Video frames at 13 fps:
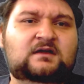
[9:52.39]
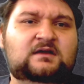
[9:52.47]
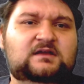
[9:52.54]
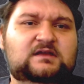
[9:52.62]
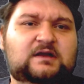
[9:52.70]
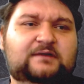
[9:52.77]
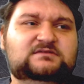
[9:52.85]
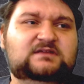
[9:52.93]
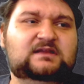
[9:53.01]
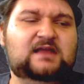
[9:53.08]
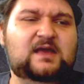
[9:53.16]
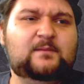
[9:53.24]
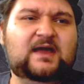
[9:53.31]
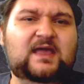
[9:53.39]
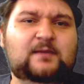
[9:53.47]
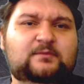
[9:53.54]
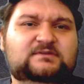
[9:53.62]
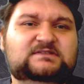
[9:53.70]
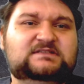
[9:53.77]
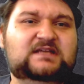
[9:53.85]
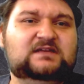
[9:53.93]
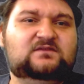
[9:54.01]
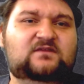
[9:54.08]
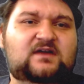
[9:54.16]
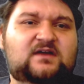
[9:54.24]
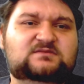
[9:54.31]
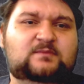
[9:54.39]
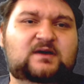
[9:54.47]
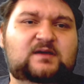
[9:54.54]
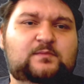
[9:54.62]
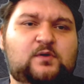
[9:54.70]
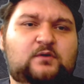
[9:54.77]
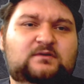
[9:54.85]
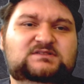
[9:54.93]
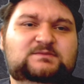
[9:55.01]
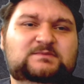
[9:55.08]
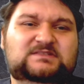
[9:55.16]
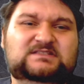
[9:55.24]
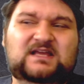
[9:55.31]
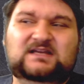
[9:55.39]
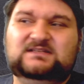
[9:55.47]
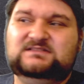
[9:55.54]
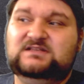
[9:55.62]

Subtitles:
Am I able to take advantage of my opponent's mistakes?